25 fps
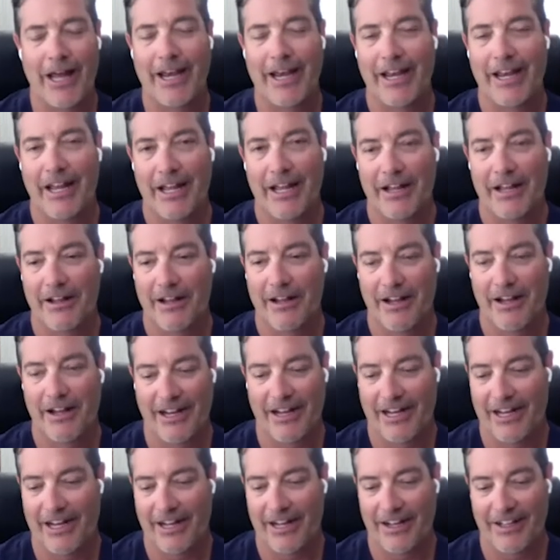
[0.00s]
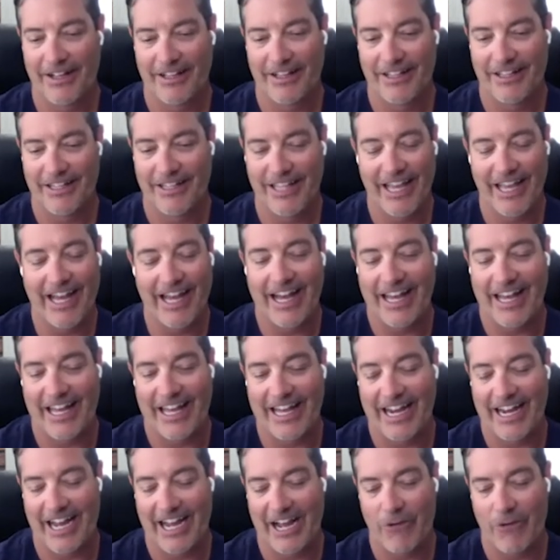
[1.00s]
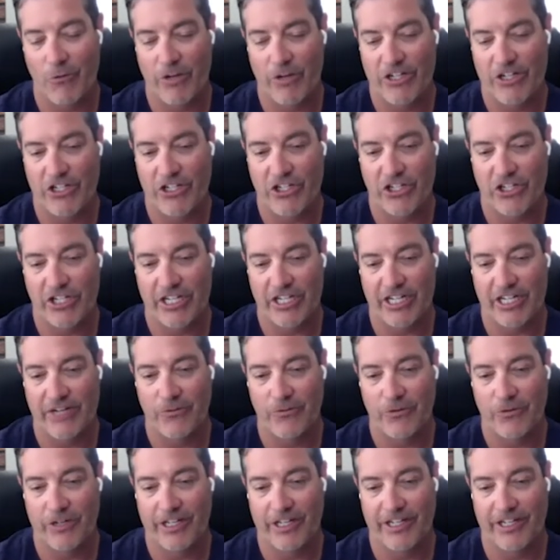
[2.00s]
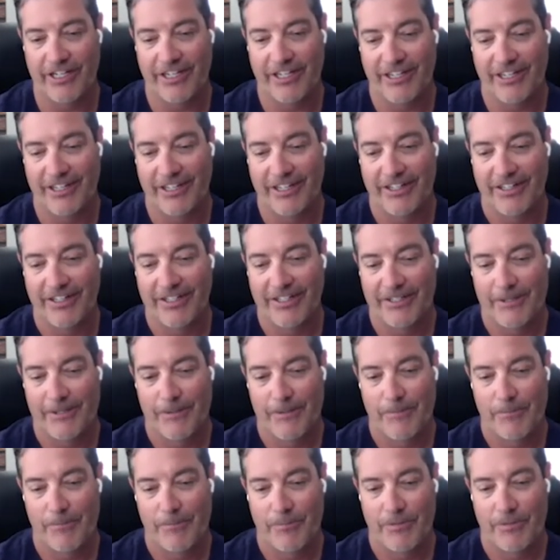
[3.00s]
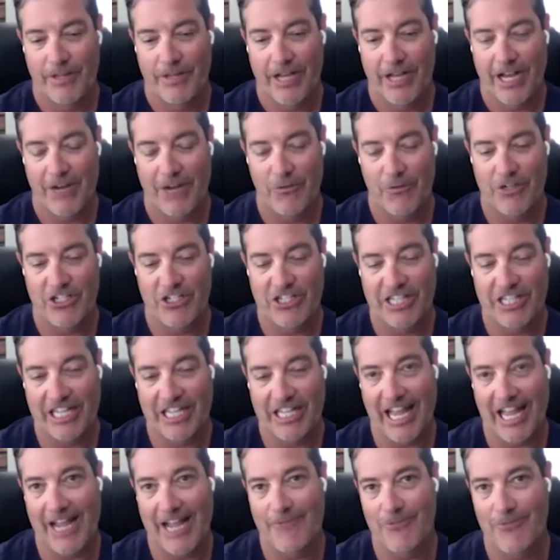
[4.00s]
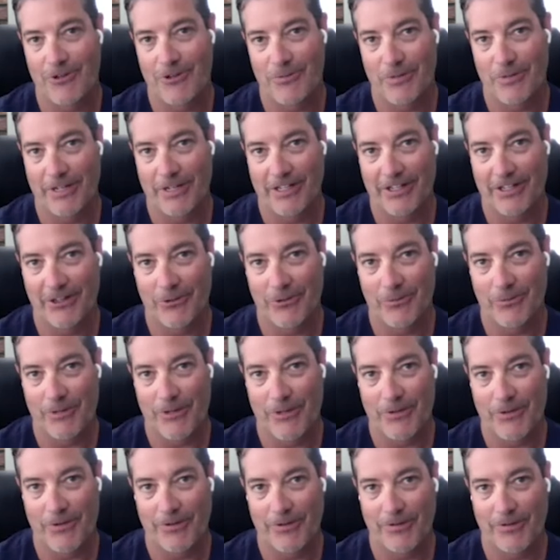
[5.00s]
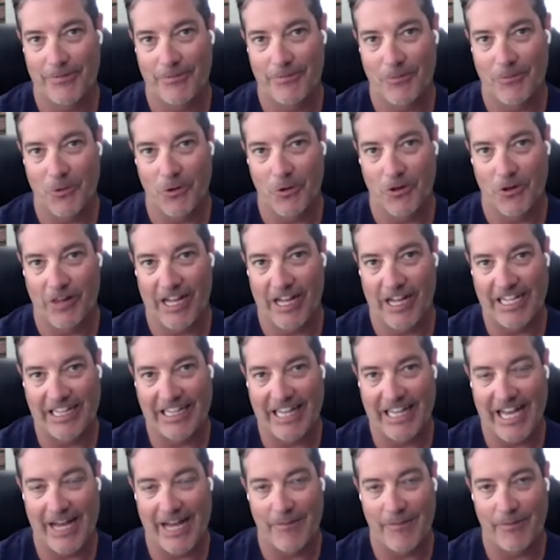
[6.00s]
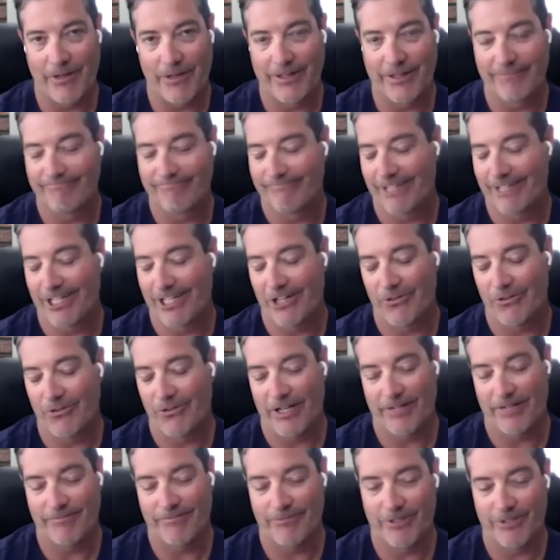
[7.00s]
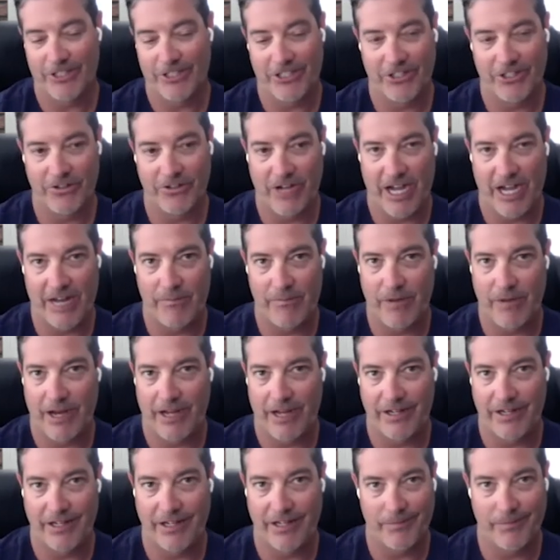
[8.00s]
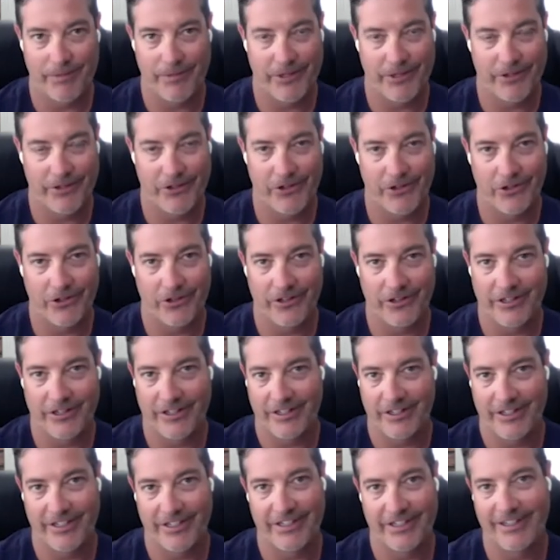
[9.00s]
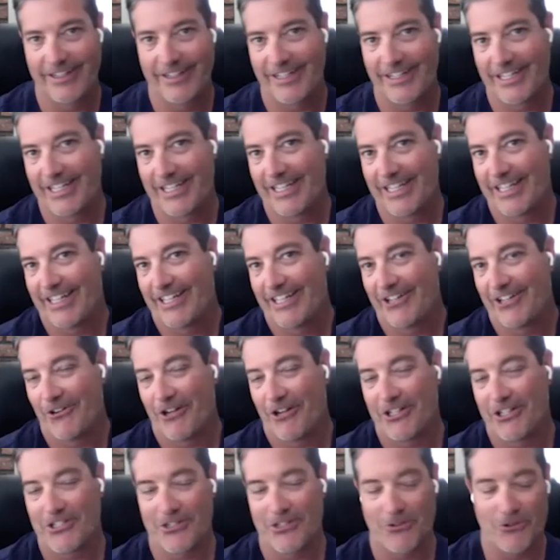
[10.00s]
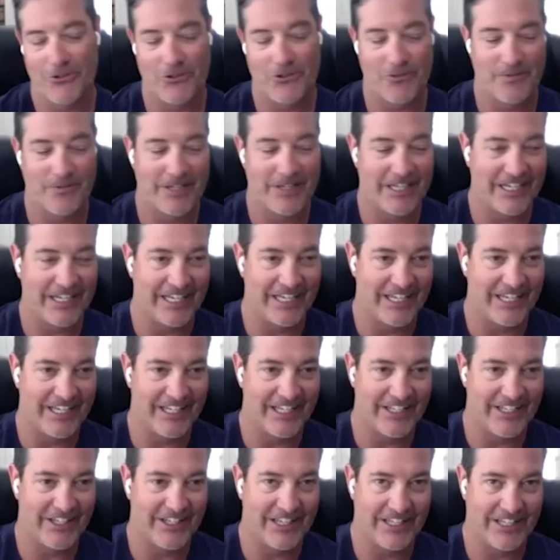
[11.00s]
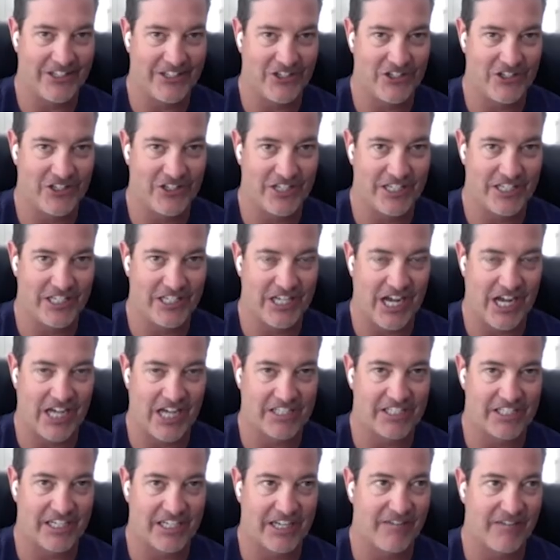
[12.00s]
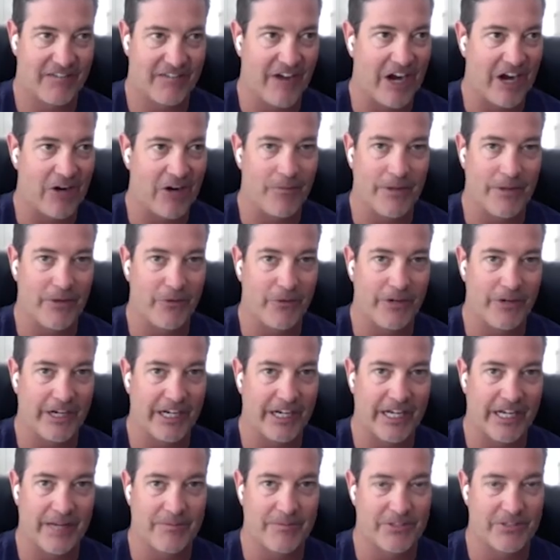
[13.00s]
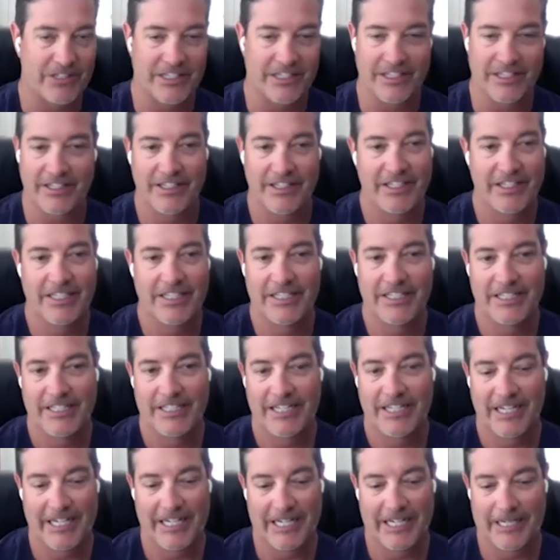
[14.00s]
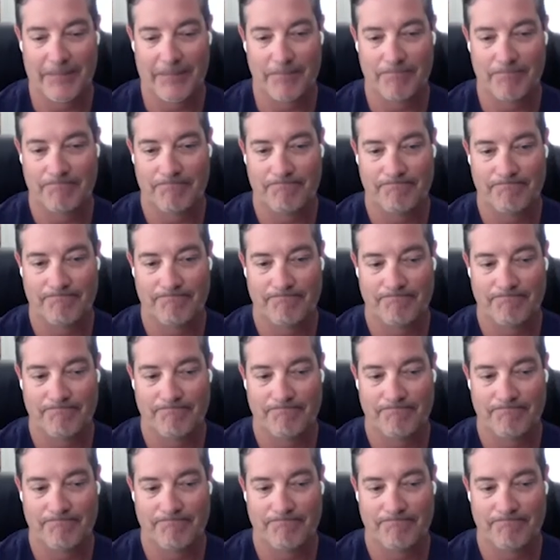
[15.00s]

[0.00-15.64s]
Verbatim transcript: But uh, yeah, and I wish it would, I wish the game would be a little bit more like that. But you know what? When you hide behind a computer and, and uh, you're on social media, it's just a toxic environment when it comes to um,